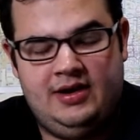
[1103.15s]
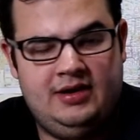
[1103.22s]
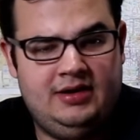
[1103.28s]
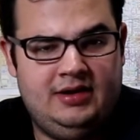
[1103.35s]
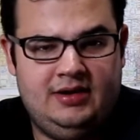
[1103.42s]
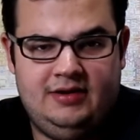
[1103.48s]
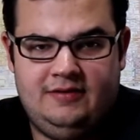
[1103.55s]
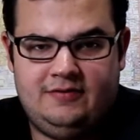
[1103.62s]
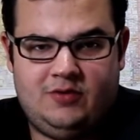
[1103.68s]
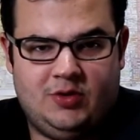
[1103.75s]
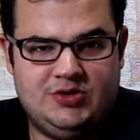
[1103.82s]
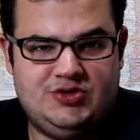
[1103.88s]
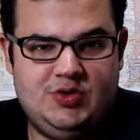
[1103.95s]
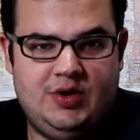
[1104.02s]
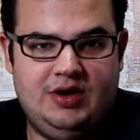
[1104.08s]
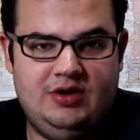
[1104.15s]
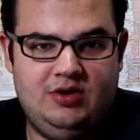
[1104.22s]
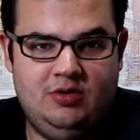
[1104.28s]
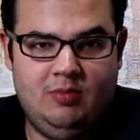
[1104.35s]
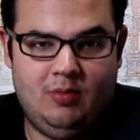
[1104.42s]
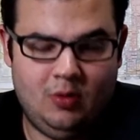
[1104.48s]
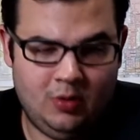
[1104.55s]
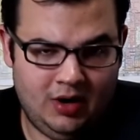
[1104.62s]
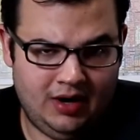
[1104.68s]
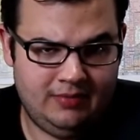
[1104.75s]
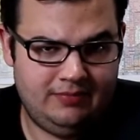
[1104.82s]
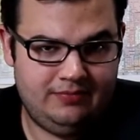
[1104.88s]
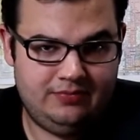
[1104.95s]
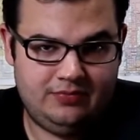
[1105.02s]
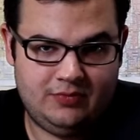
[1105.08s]
Of course you can do more,
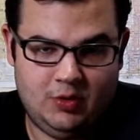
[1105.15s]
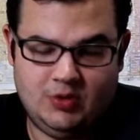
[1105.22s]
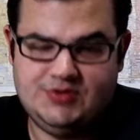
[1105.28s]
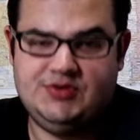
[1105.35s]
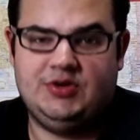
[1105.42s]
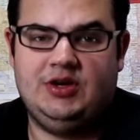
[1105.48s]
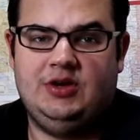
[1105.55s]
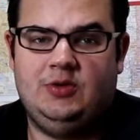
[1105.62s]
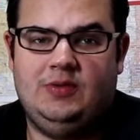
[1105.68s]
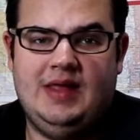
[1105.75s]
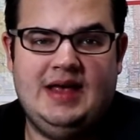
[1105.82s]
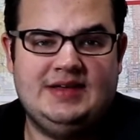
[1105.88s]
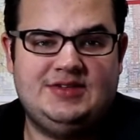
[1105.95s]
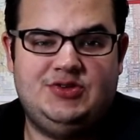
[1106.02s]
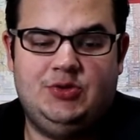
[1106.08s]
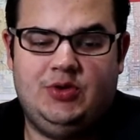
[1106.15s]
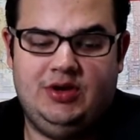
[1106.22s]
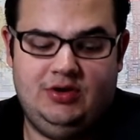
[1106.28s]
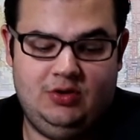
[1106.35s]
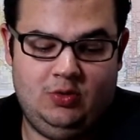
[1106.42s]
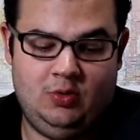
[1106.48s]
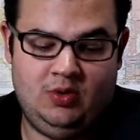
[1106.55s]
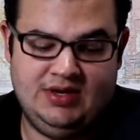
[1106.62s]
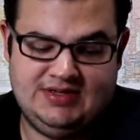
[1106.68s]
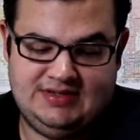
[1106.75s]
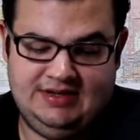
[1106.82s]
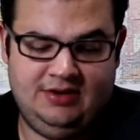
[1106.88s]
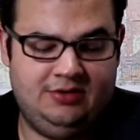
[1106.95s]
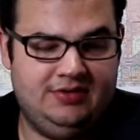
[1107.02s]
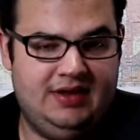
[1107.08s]
of course you can do less. You could do a
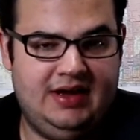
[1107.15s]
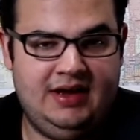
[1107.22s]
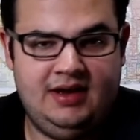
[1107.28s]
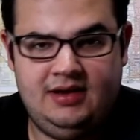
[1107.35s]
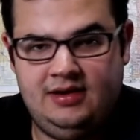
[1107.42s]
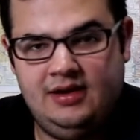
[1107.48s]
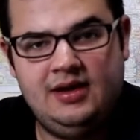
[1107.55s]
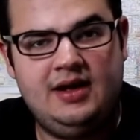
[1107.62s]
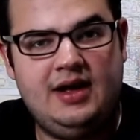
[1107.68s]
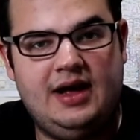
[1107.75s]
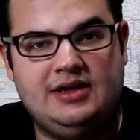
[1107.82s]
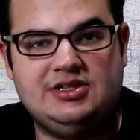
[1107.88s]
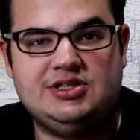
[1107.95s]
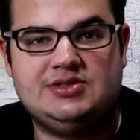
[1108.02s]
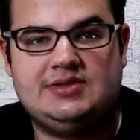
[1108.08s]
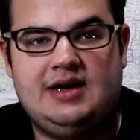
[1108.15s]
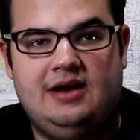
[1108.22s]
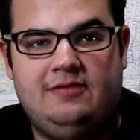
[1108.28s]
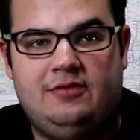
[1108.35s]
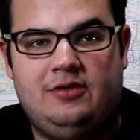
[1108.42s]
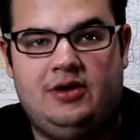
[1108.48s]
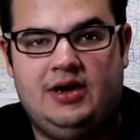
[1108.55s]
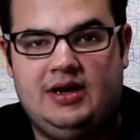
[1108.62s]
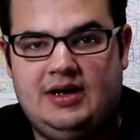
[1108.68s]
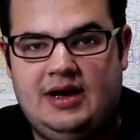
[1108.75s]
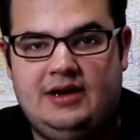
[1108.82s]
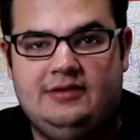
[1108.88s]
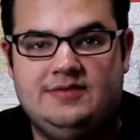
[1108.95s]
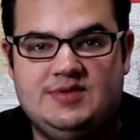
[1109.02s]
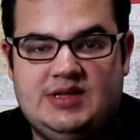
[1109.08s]
single day and just cover it
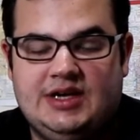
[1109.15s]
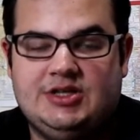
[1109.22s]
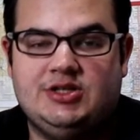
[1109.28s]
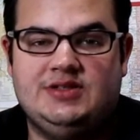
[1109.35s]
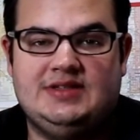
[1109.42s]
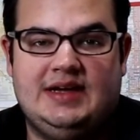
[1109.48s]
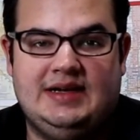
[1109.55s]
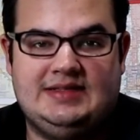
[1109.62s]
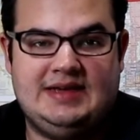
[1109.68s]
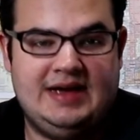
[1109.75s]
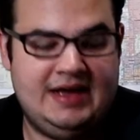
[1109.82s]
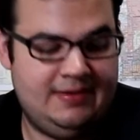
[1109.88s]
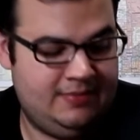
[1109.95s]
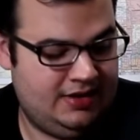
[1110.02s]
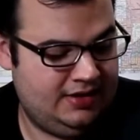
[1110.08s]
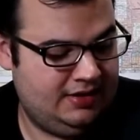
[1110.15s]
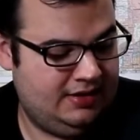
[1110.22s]
kind of sections at a time.